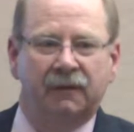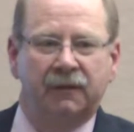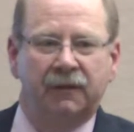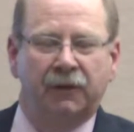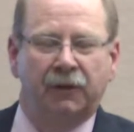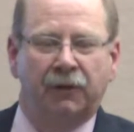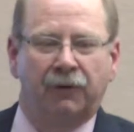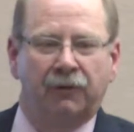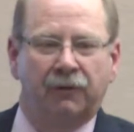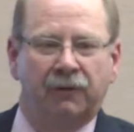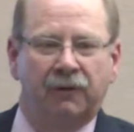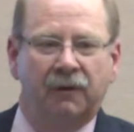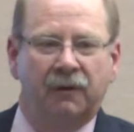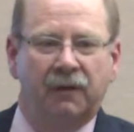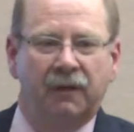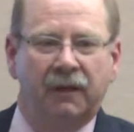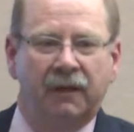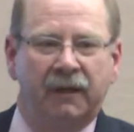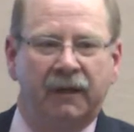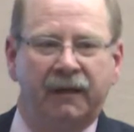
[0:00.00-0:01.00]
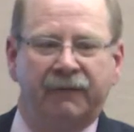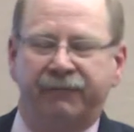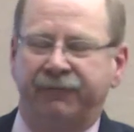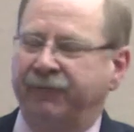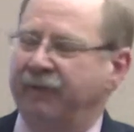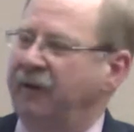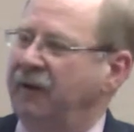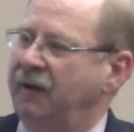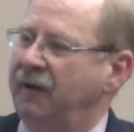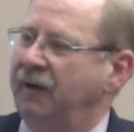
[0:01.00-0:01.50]

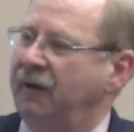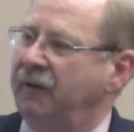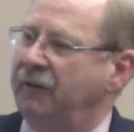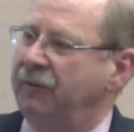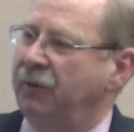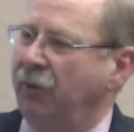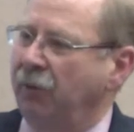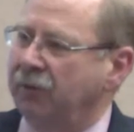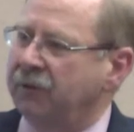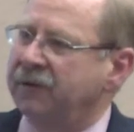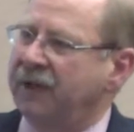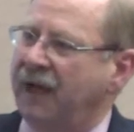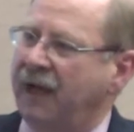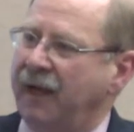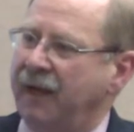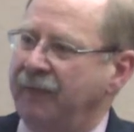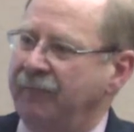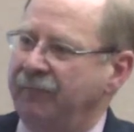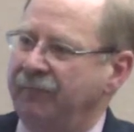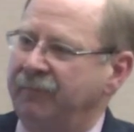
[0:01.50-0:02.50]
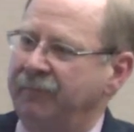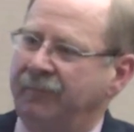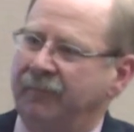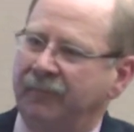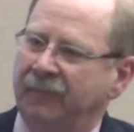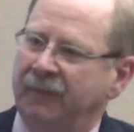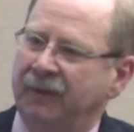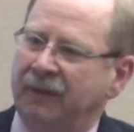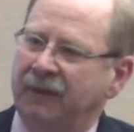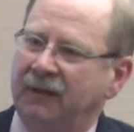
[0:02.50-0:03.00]
If the old-time
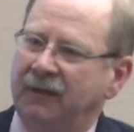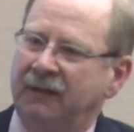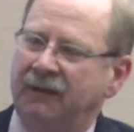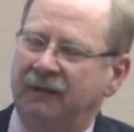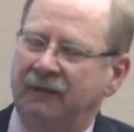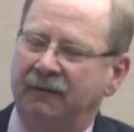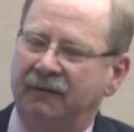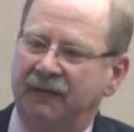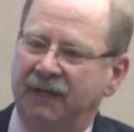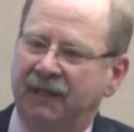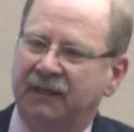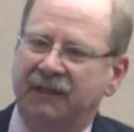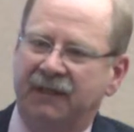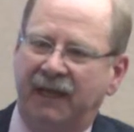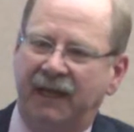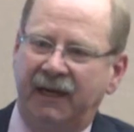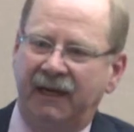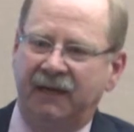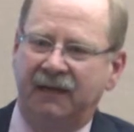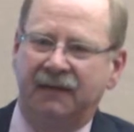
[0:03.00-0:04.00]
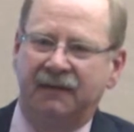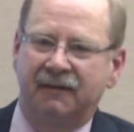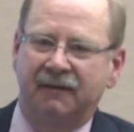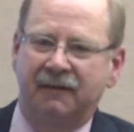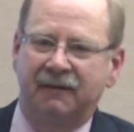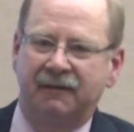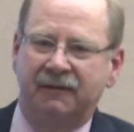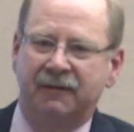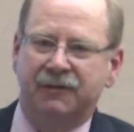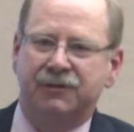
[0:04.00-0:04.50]

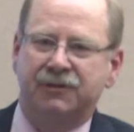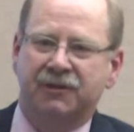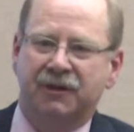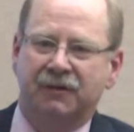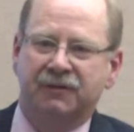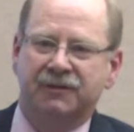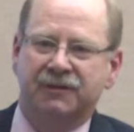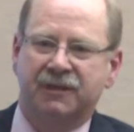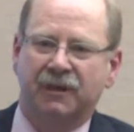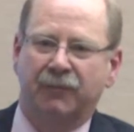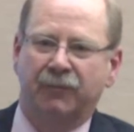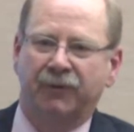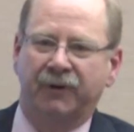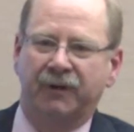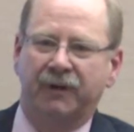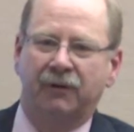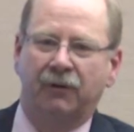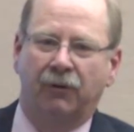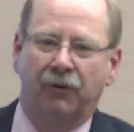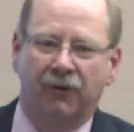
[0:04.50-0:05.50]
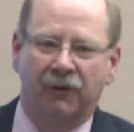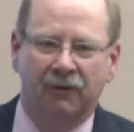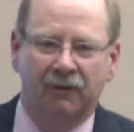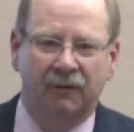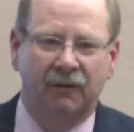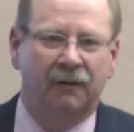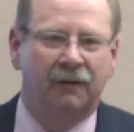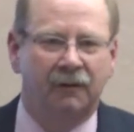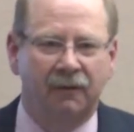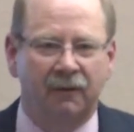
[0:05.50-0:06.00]
dictated discharge summary, or,
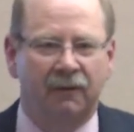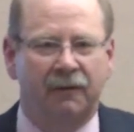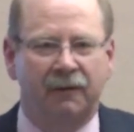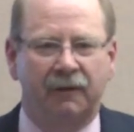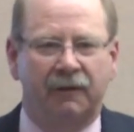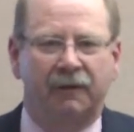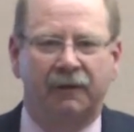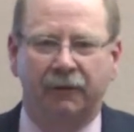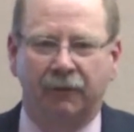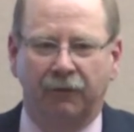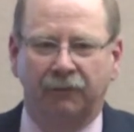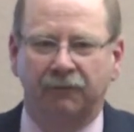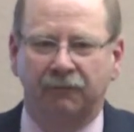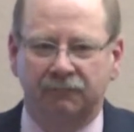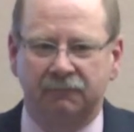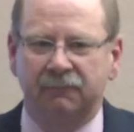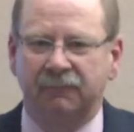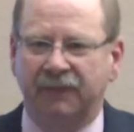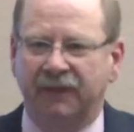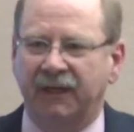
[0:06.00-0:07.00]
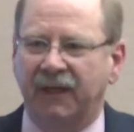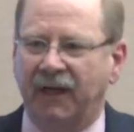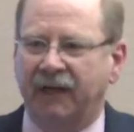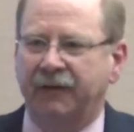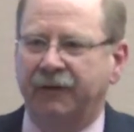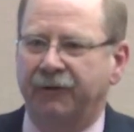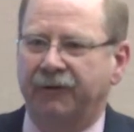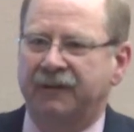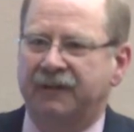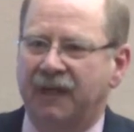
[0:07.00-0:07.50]
get
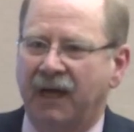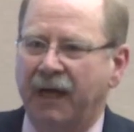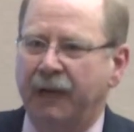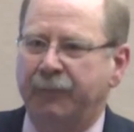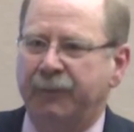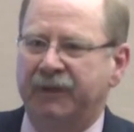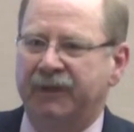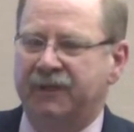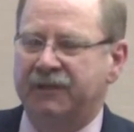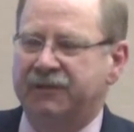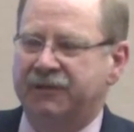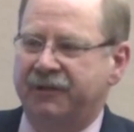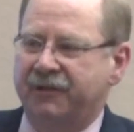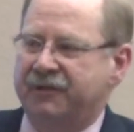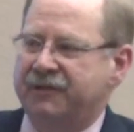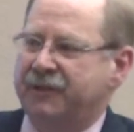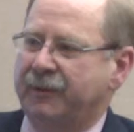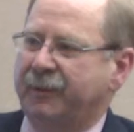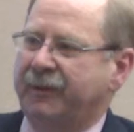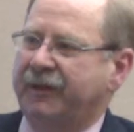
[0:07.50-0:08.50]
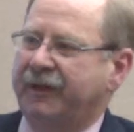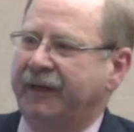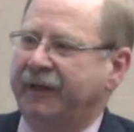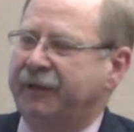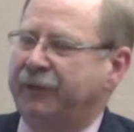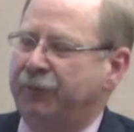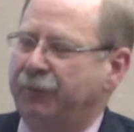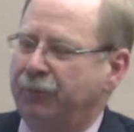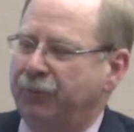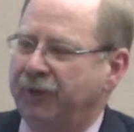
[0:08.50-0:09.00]
on there and type a discharge summary
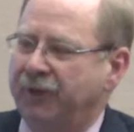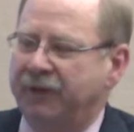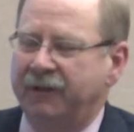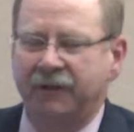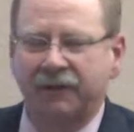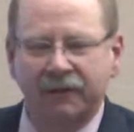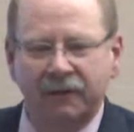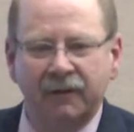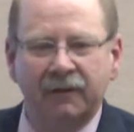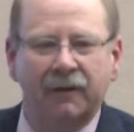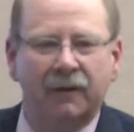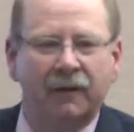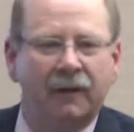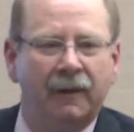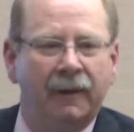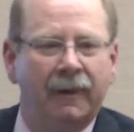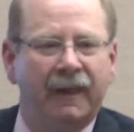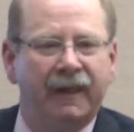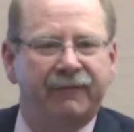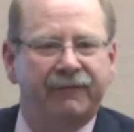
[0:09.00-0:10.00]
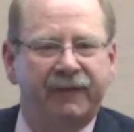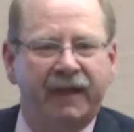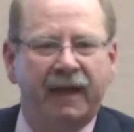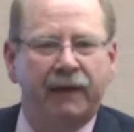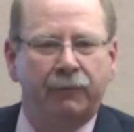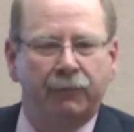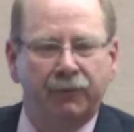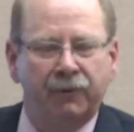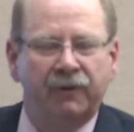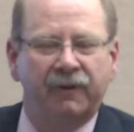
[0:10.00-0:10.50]
like you would, if
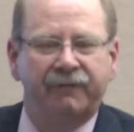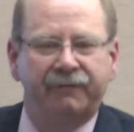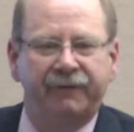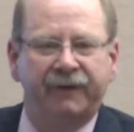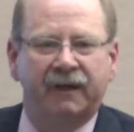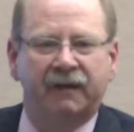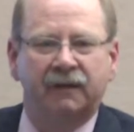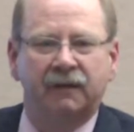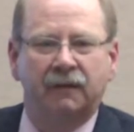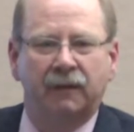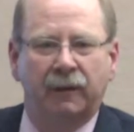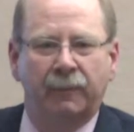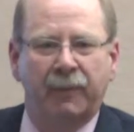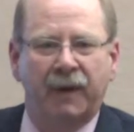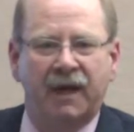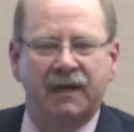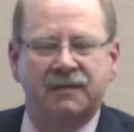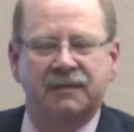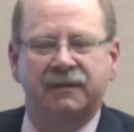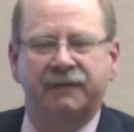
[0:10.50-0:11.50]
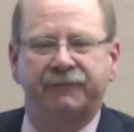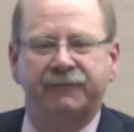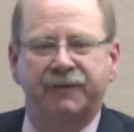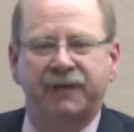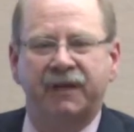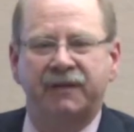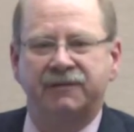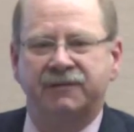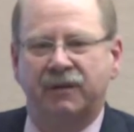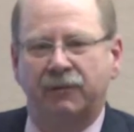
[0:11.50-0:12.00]
that will affect a positive
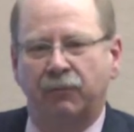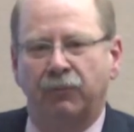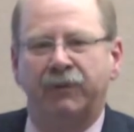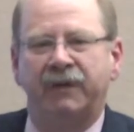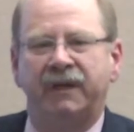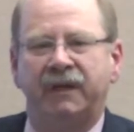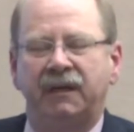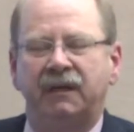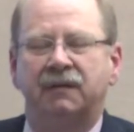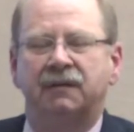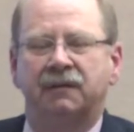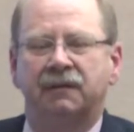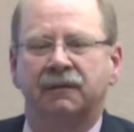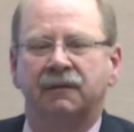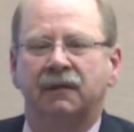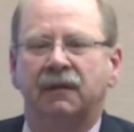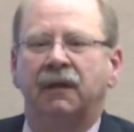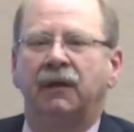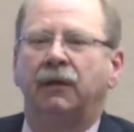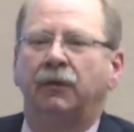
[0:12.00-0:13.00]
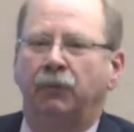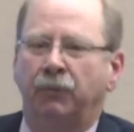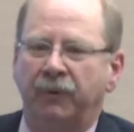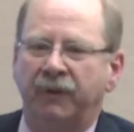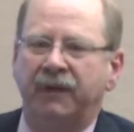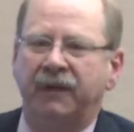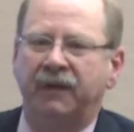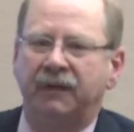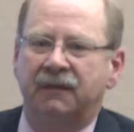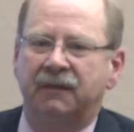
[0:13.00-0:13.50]
change, then we need
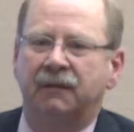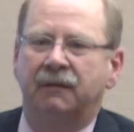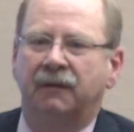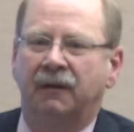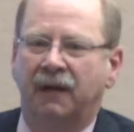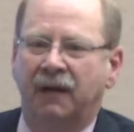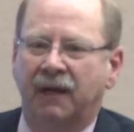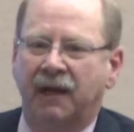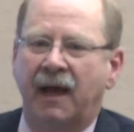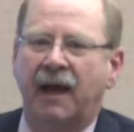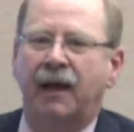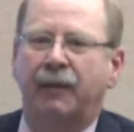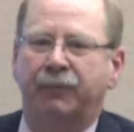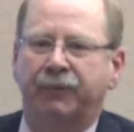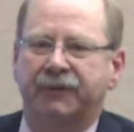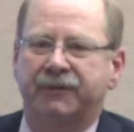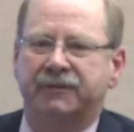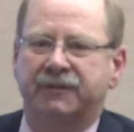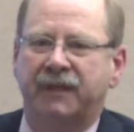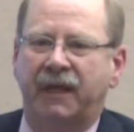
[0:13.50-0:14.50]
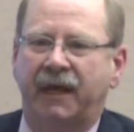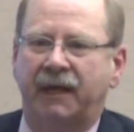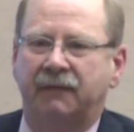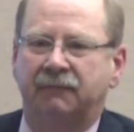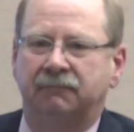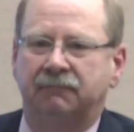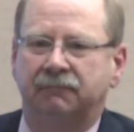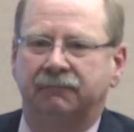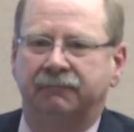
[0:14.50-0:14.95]
to accomplish that.